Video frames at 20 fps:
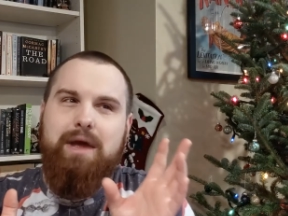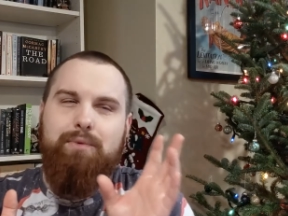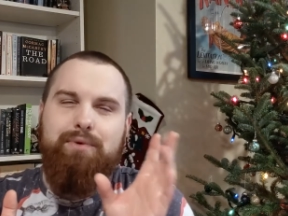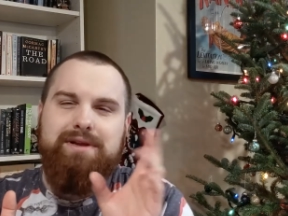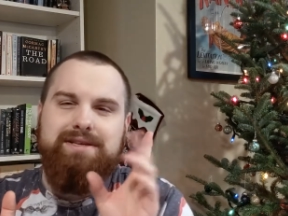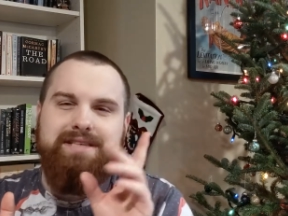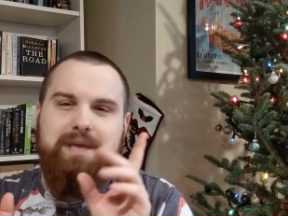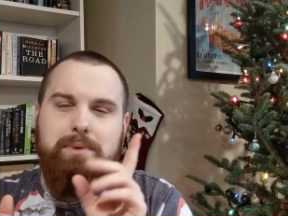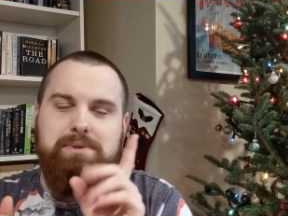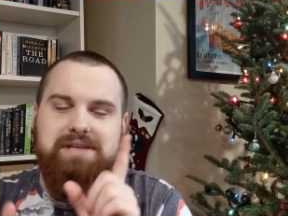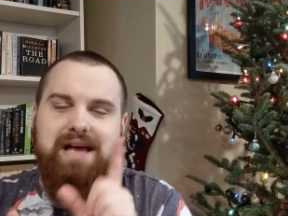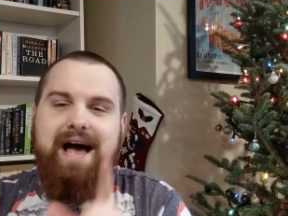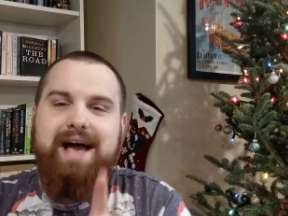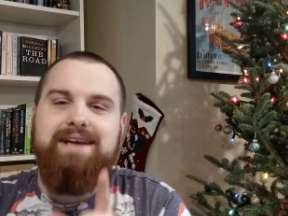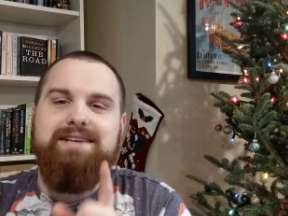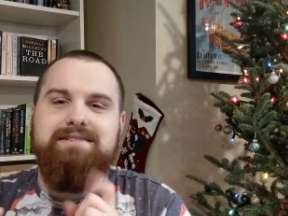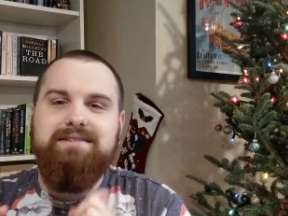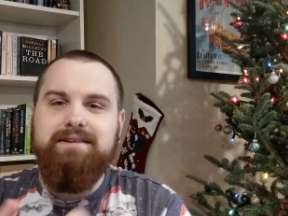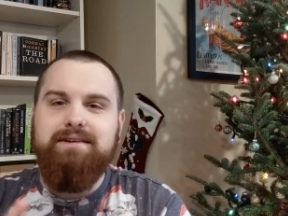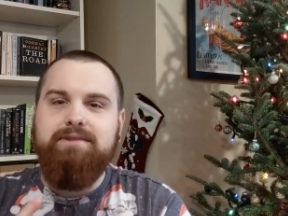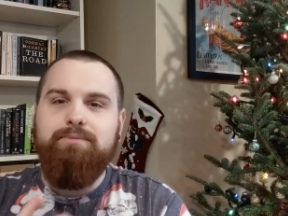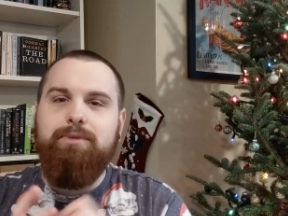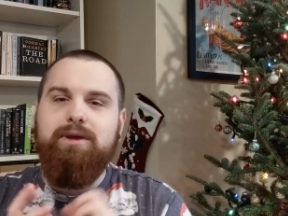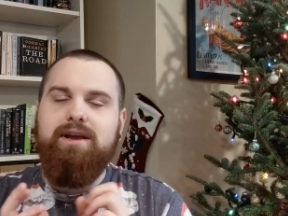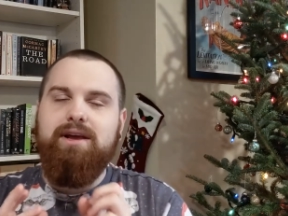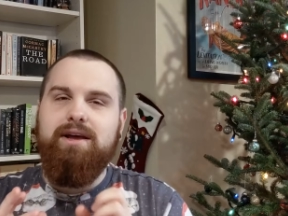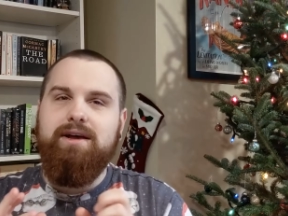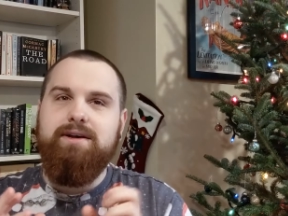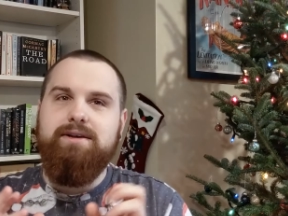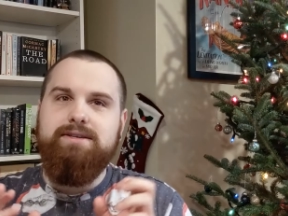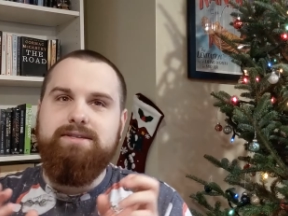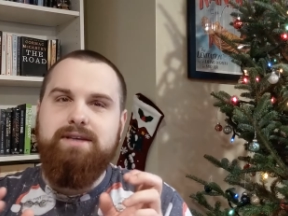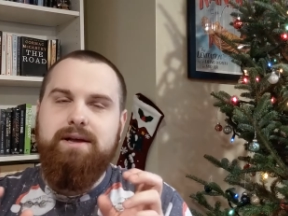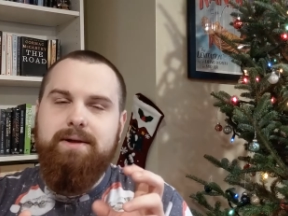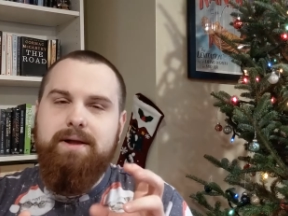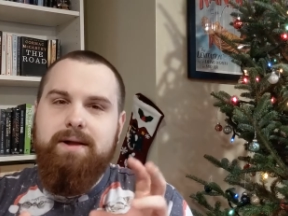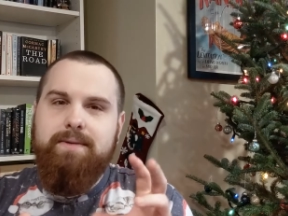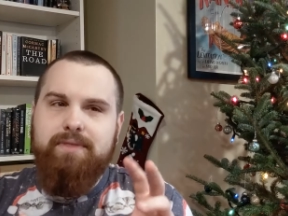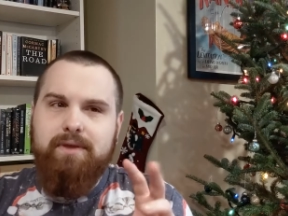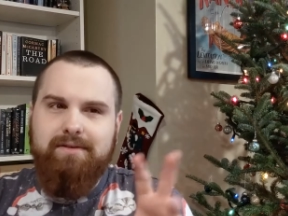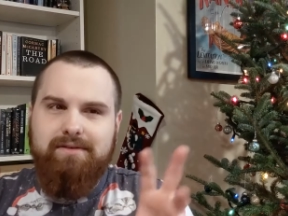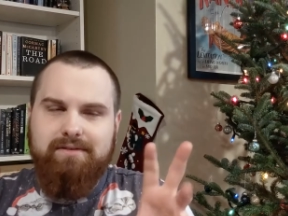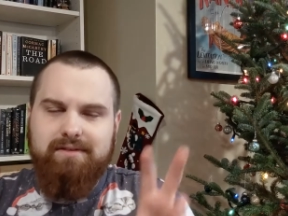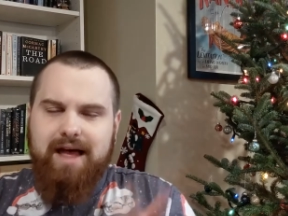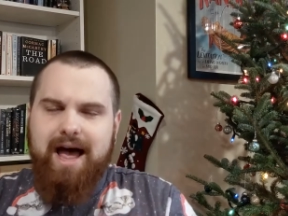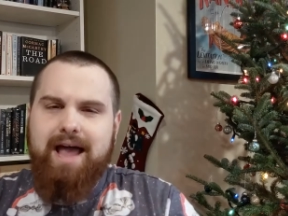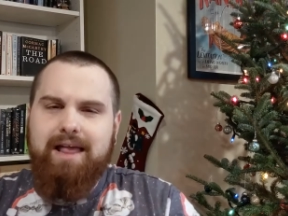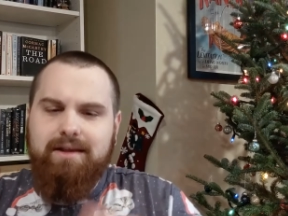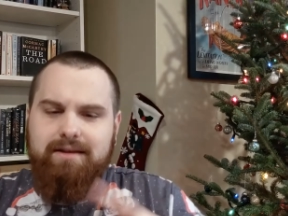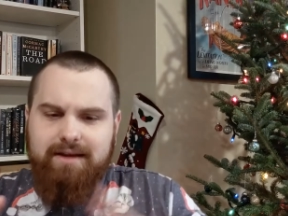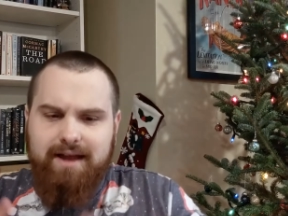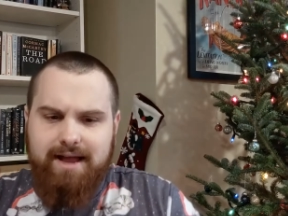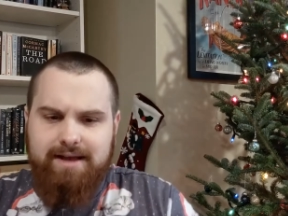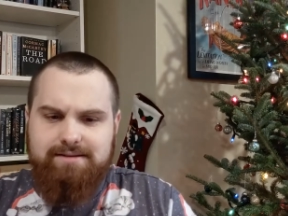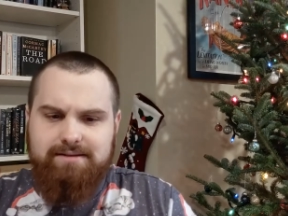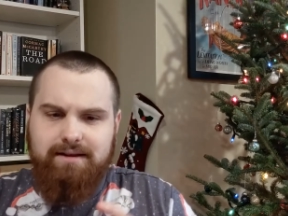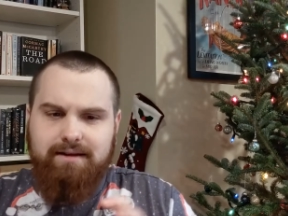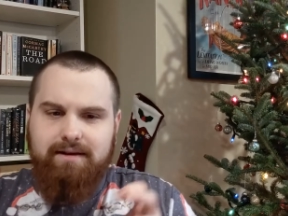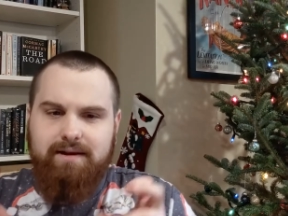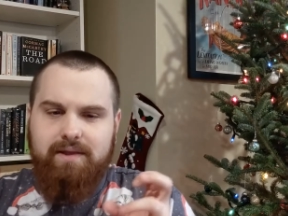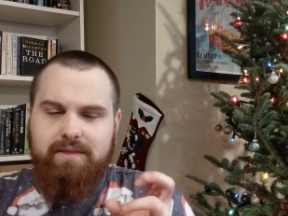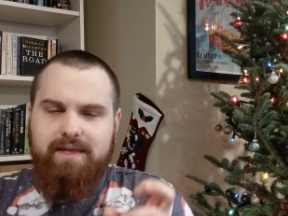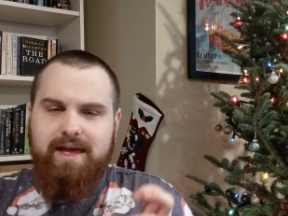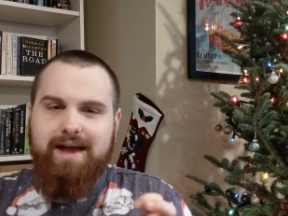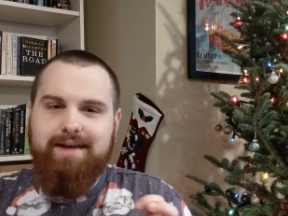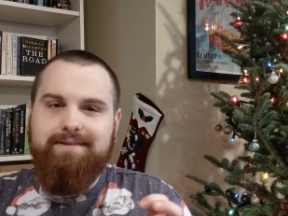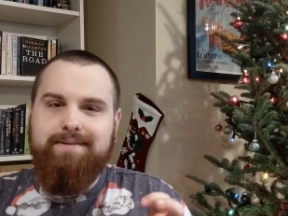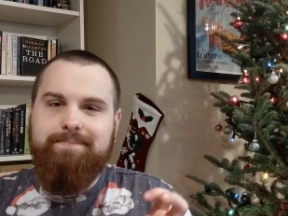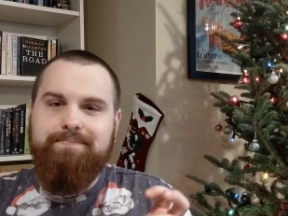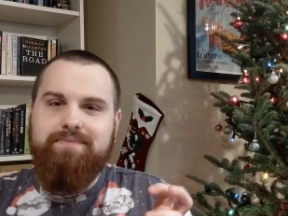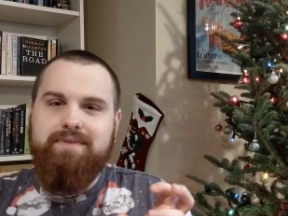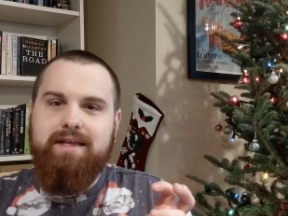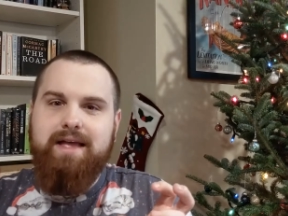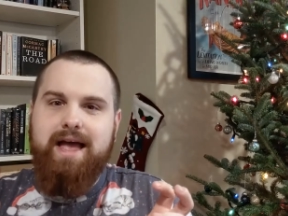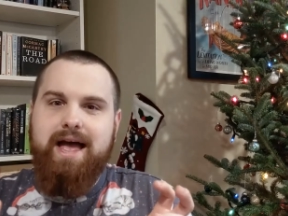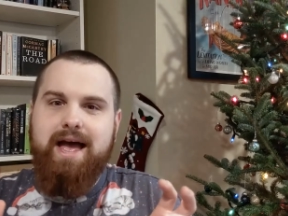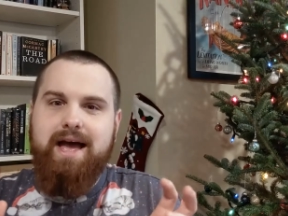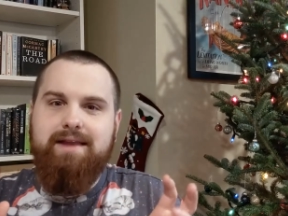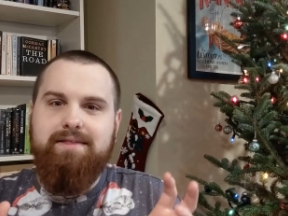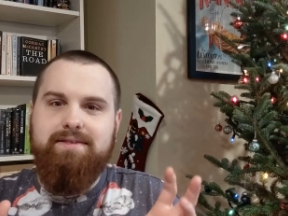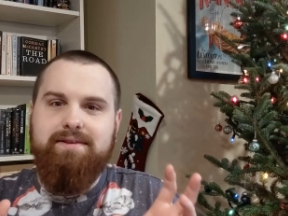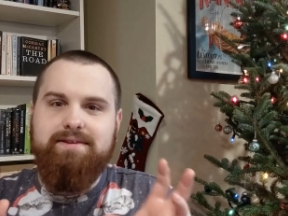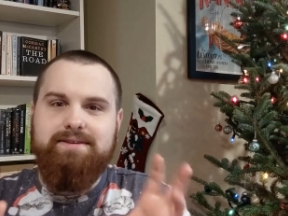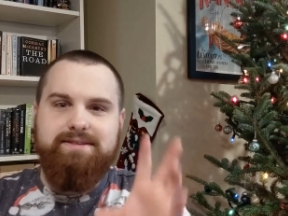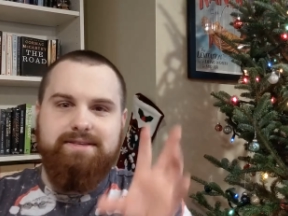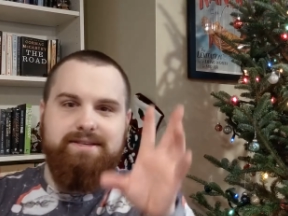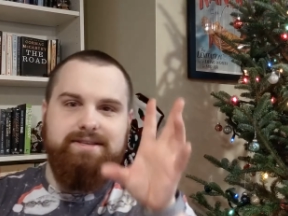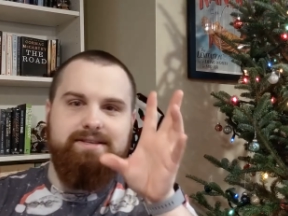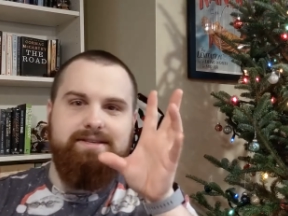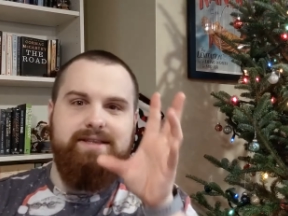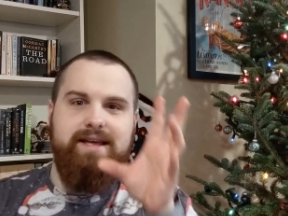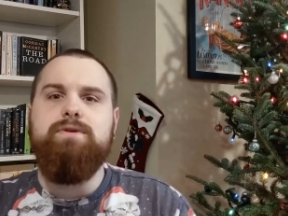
I want to say it was Iceland because there's this island in Iceland that had this,